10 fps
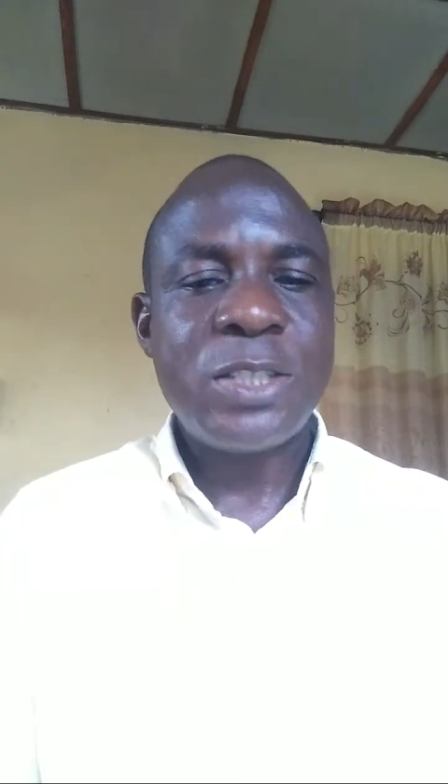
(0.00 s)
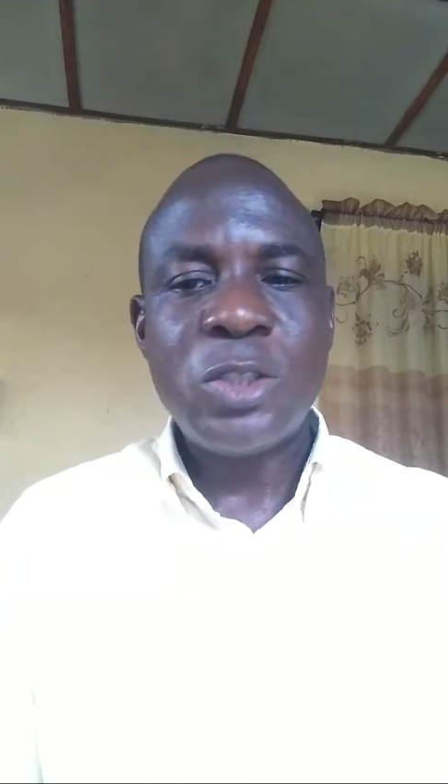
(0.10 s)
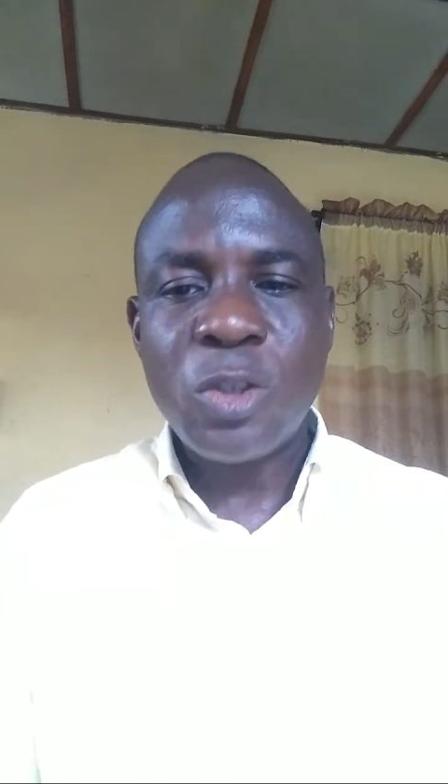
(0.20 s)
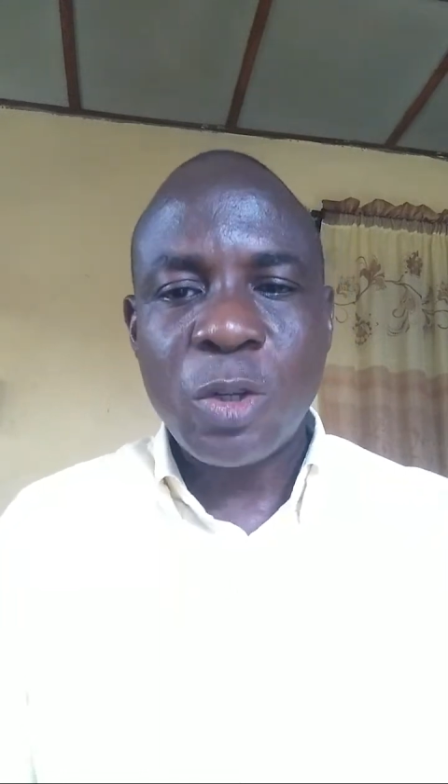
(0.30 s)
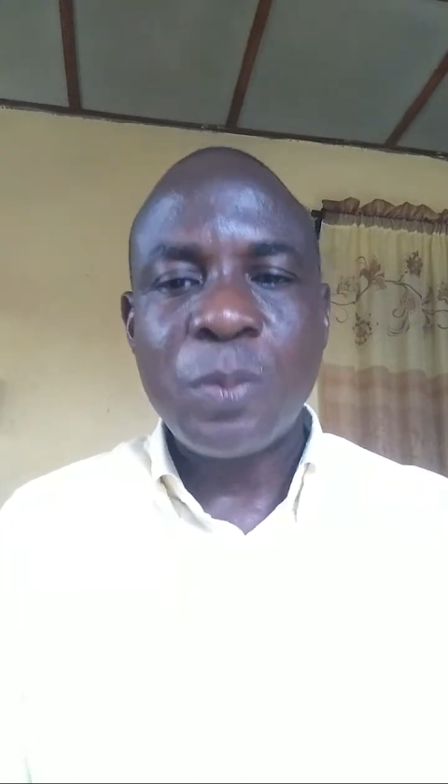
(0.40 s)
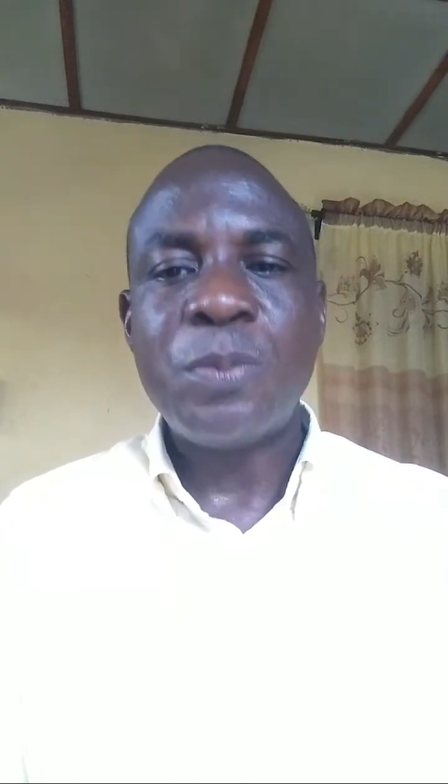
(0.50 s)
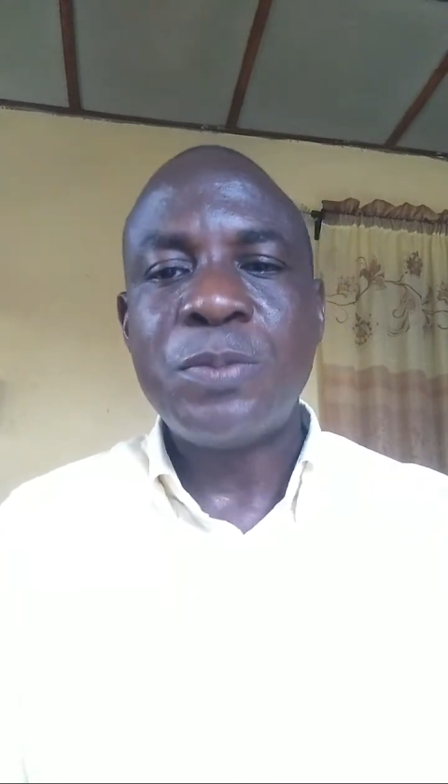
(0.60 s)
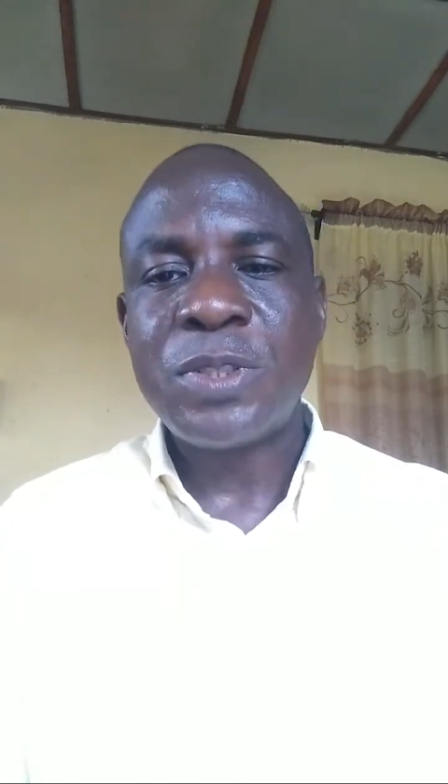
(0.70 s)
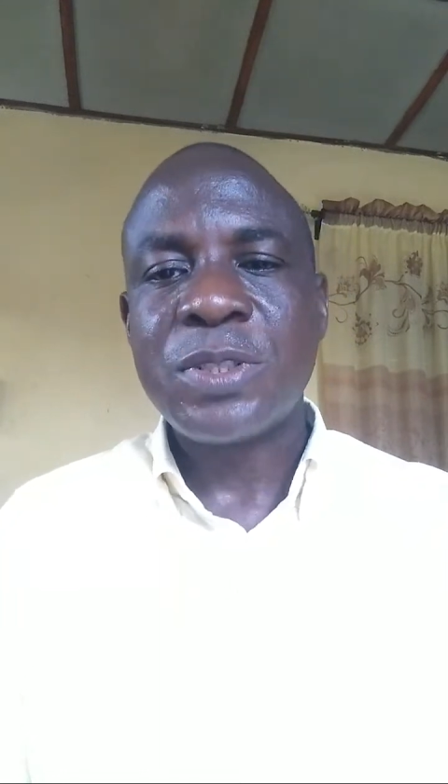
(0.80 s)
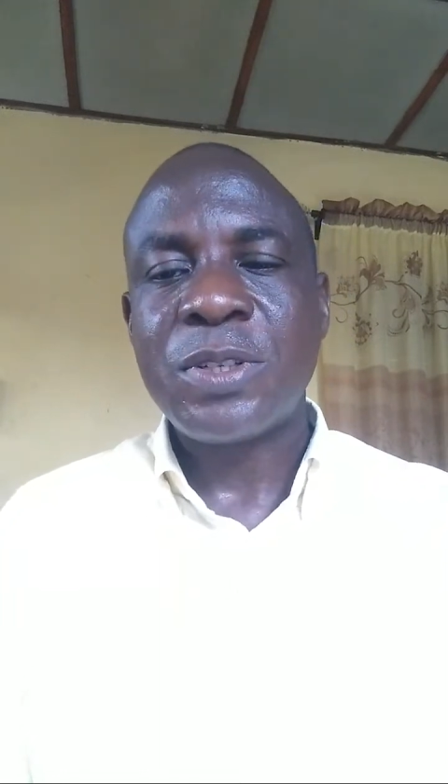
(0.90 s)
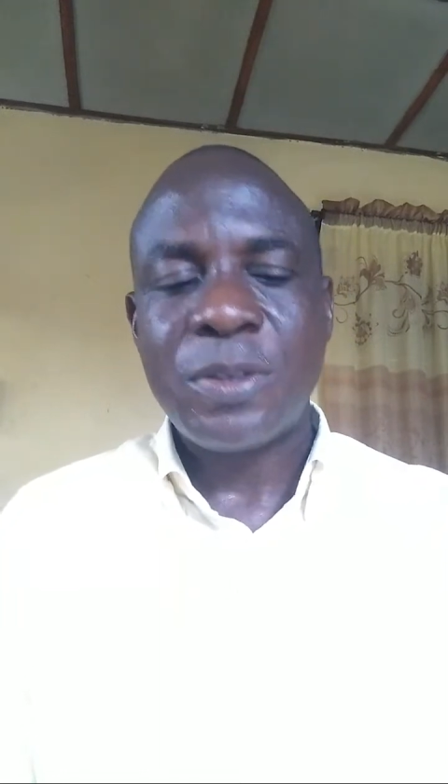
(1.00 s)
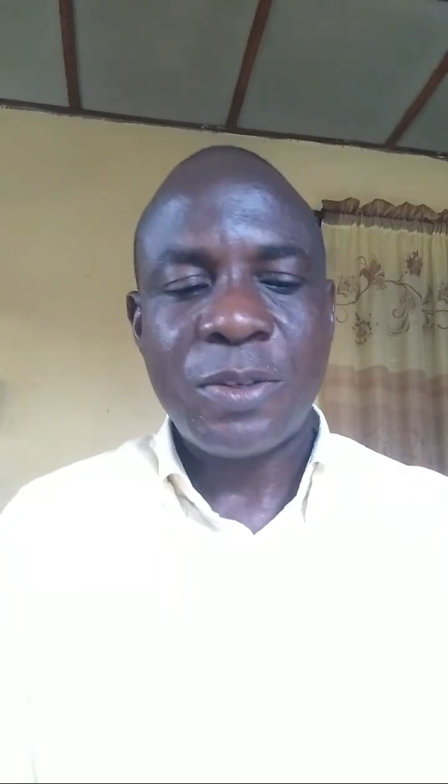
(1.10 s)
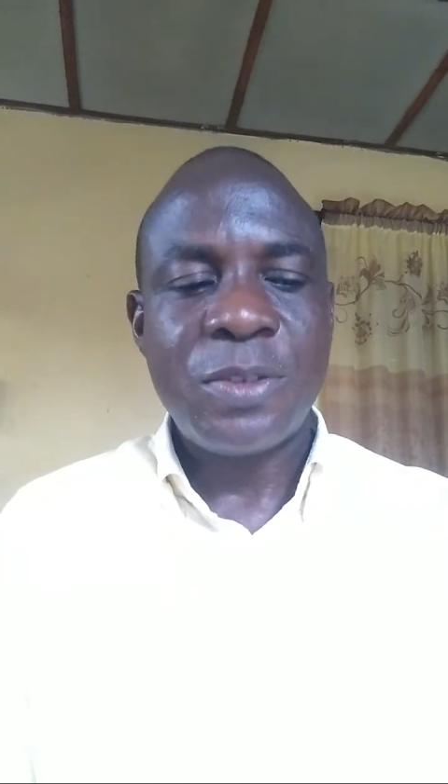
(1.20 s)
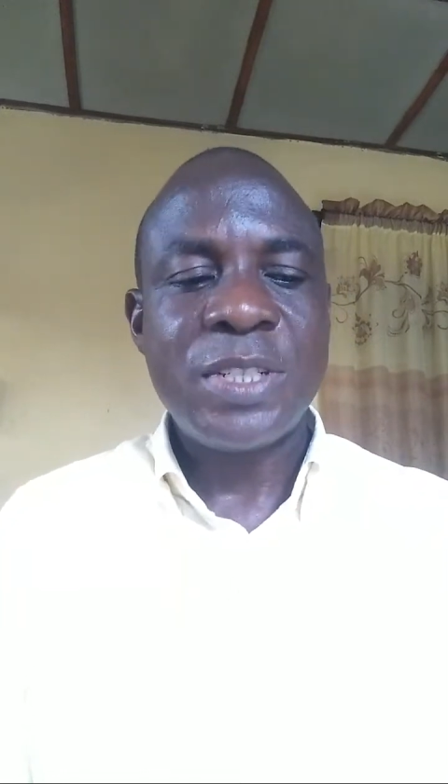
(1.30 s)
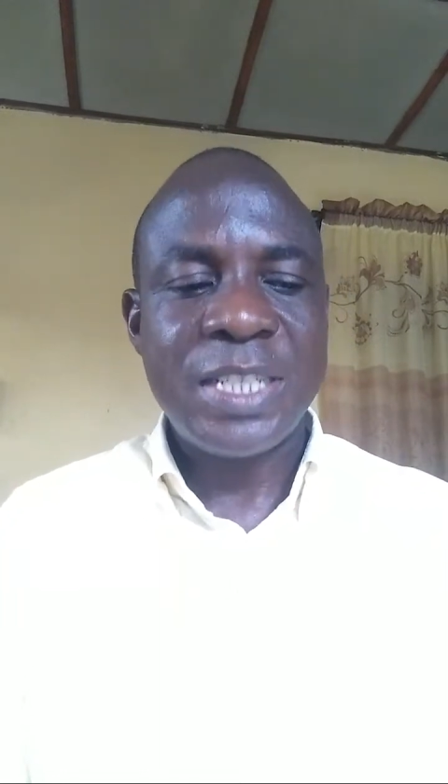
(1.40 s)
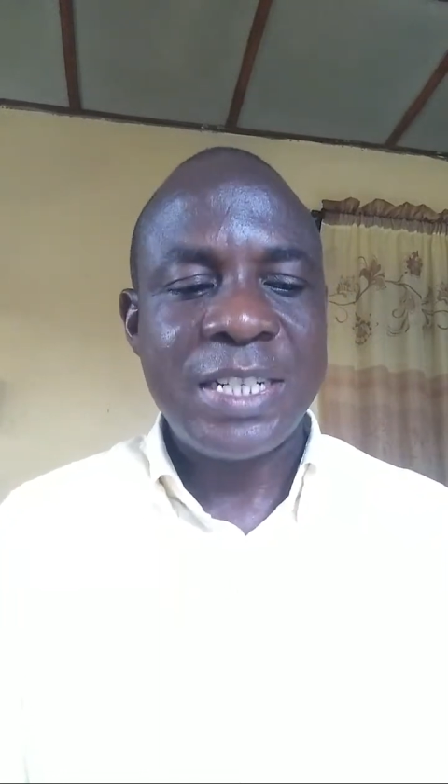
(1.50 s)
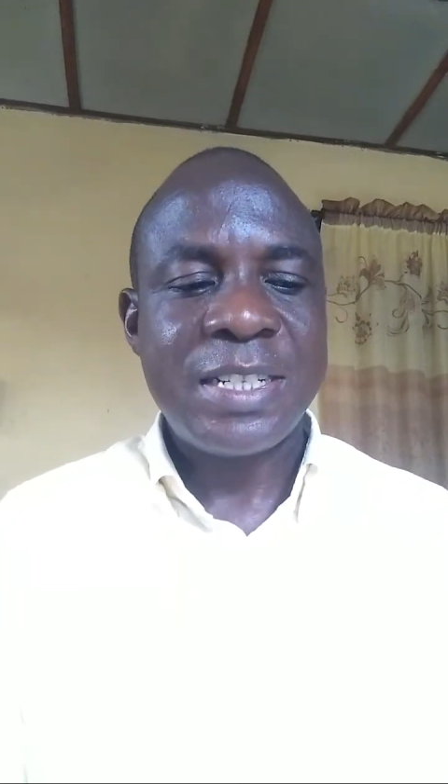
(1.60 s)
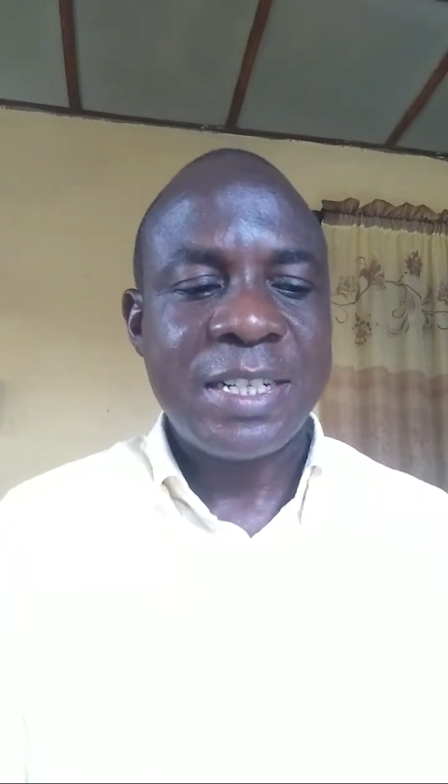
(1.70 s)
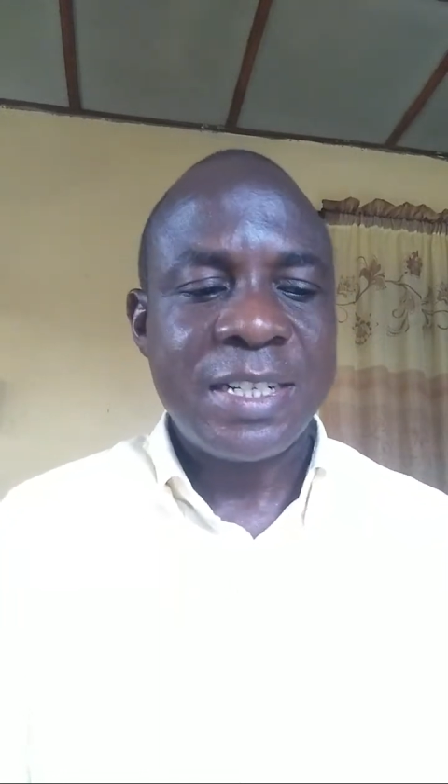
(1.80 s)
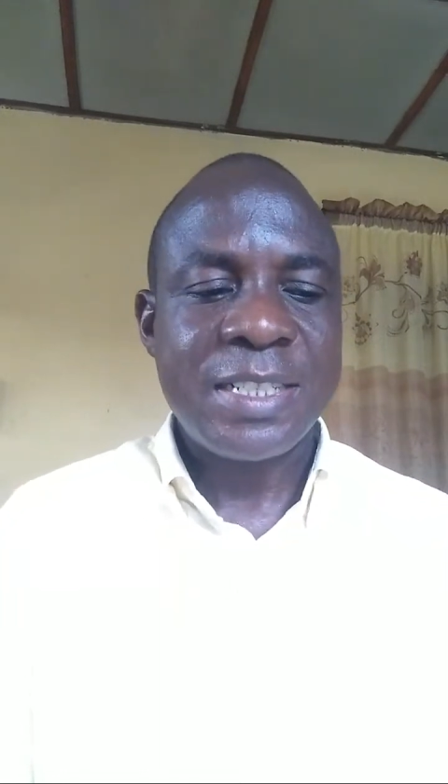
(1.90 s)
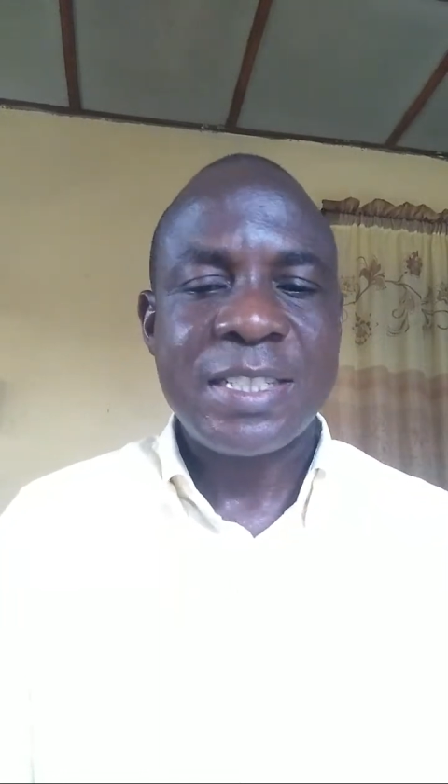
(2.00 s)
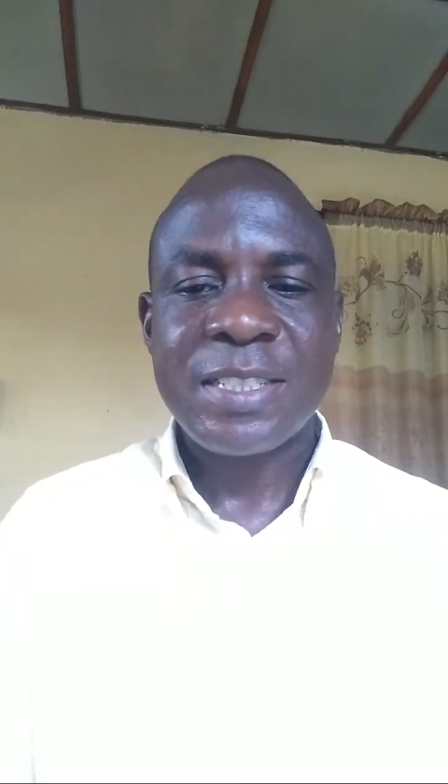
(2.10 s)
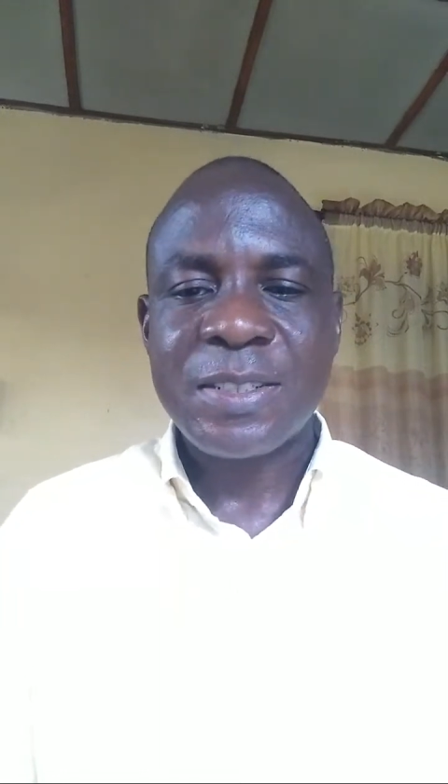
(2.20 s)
jobs on the internet.